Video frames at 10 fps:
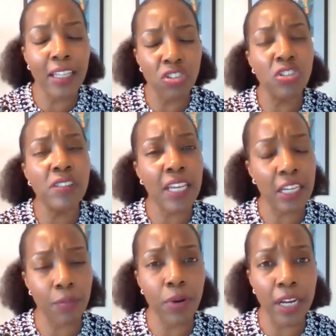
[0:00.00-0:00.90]
and it should
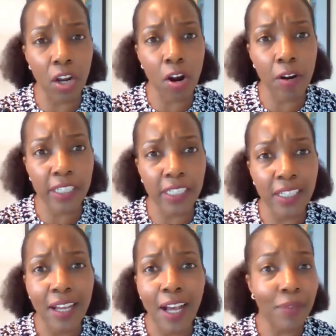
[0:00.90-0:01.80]
take a priority.
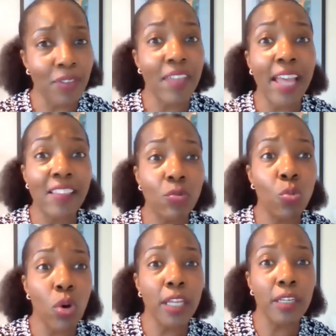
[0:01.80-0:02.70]
Um, so that's
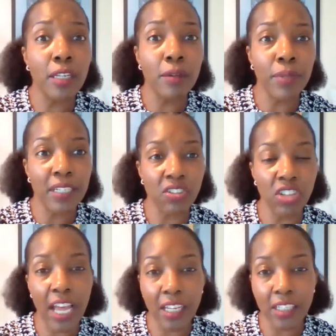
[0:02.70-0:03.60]
one big
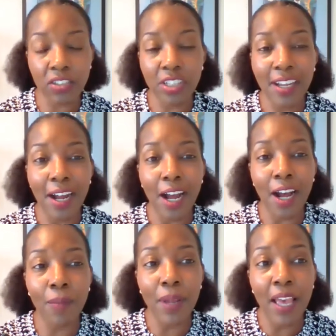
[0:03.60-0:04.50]
challenge.
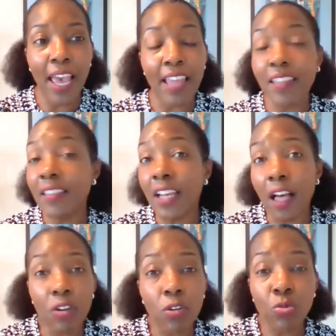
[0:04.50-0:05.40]
Um, and then the
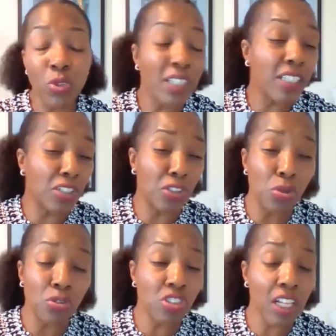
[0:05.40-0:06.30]
other really
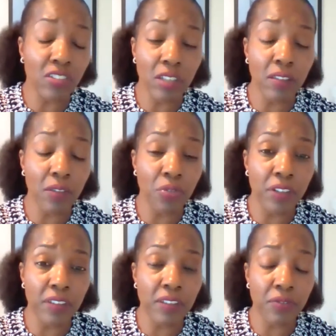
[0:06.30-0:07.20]
huge challenge I think for
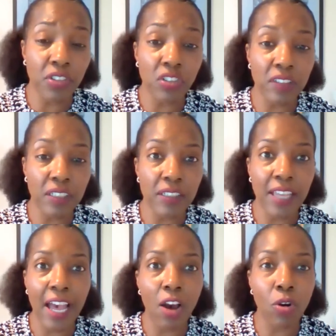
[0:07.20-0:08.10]
us as efficiency
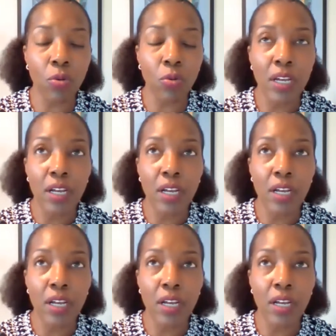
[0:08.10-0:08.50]
is how